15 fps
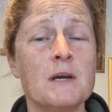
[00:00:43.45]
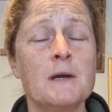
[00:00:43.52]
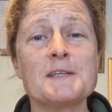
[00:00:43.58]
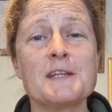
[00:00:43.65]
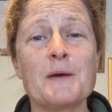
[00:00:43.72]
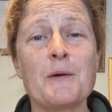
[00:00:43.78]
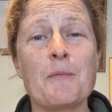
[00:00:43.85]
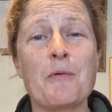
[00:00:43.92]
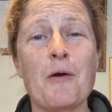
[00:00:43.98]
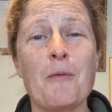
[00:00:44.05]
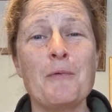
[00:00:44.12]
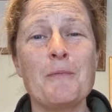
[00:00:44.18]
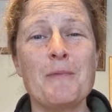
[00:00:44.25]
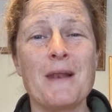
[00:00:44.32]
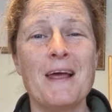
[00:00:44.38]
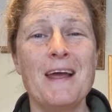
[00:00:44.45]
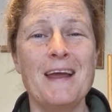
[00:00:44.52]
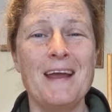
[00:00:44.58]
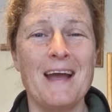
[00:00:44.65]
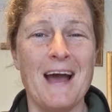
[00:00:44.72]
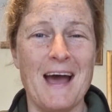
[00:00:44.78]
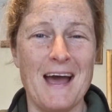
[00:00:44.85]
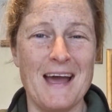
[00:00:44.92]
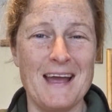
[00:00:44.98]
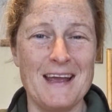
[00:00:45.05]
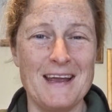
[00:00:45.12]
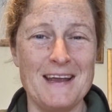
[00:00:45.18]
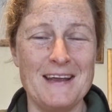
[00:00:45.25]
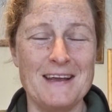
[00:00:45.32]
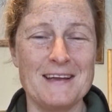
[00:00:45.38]
So there were probably
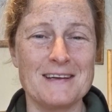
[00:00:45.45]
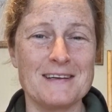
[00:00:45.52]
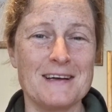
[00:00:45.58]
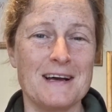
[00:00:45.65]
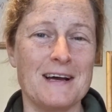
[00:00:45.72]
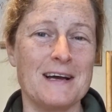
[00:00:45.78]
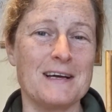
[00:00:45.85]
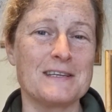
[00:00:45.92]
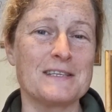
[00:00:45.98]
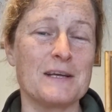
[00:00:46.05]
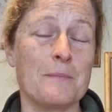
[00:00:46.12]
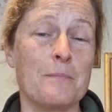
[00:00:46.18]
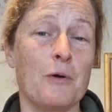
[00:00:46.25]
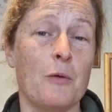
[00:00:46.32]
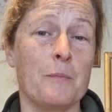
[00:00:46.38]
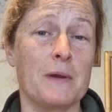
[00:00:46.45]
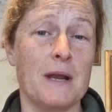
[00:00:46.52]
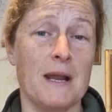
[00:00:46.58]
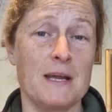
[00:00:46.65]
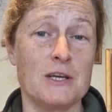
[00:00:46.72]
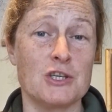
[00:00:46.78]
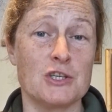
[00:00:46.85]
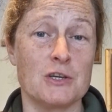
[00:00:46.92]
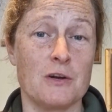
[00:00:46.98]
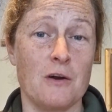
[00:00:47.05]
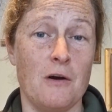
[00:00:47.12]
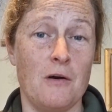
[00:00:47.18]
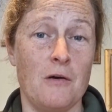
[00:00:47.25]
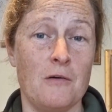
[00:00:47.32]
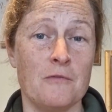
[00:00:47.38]
a subpopulation
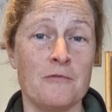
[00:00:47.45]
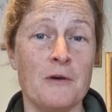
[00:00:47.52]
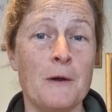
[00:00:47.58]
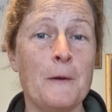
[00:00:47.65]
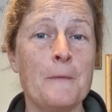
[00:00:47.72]
of,